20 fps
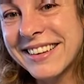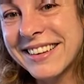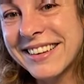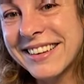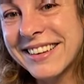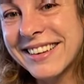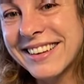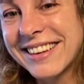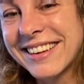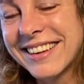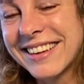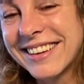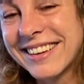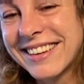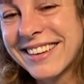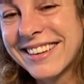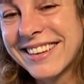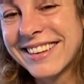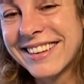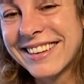
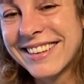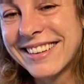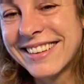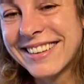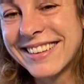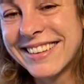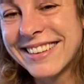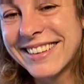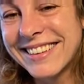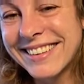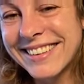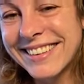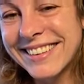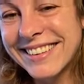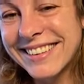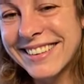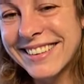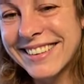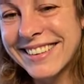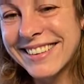
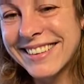The person shown says nothing.